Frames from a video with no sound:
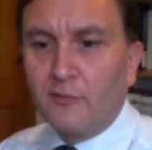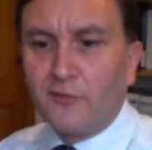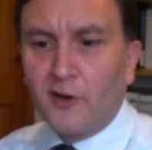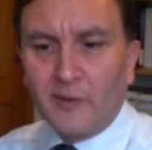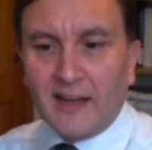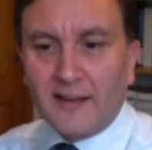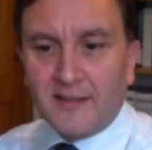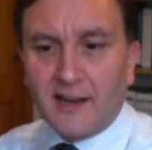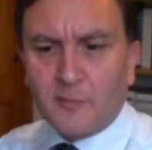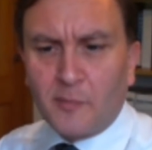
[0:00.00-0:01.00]
confirming
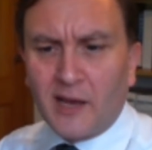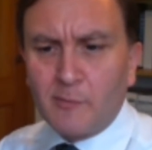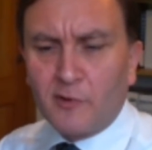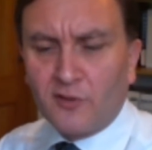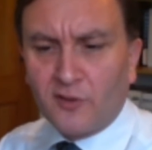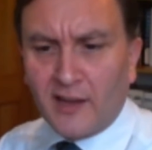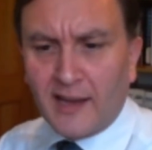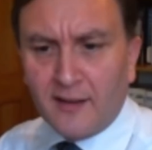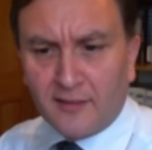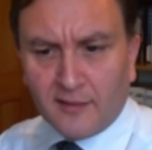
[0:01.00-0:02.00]
their tax payments,
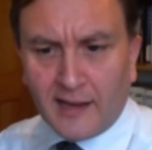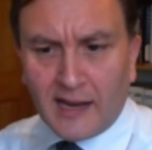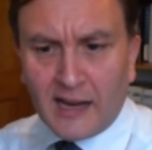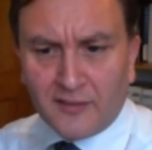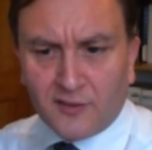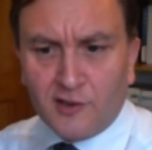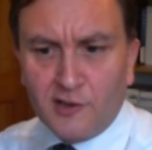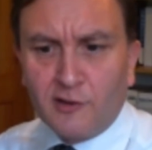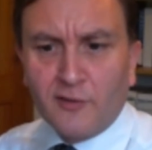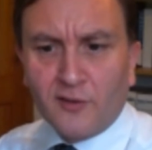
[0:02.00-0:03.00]
and they innocently
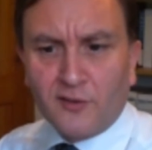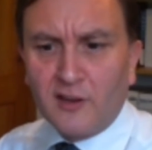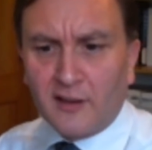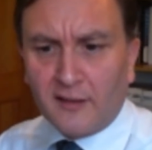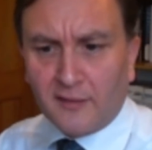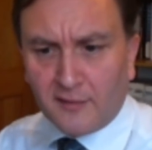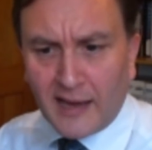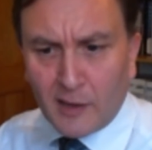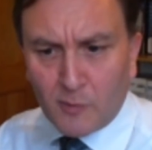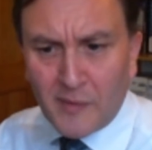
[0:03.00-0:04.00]
asked, can you give us details
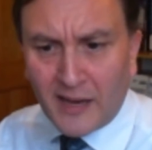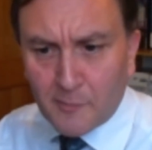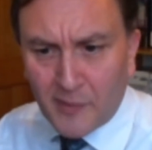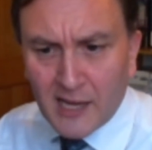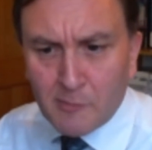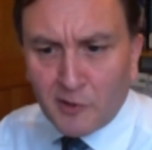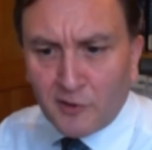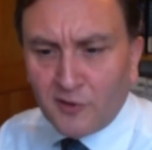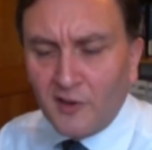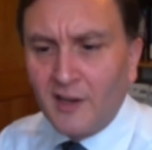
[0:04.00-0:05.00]
as to how we make the
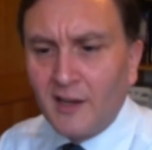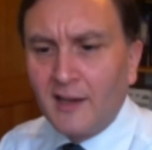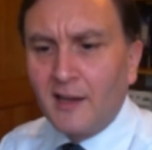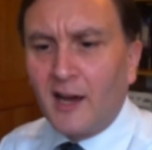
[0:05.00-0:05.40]
payment?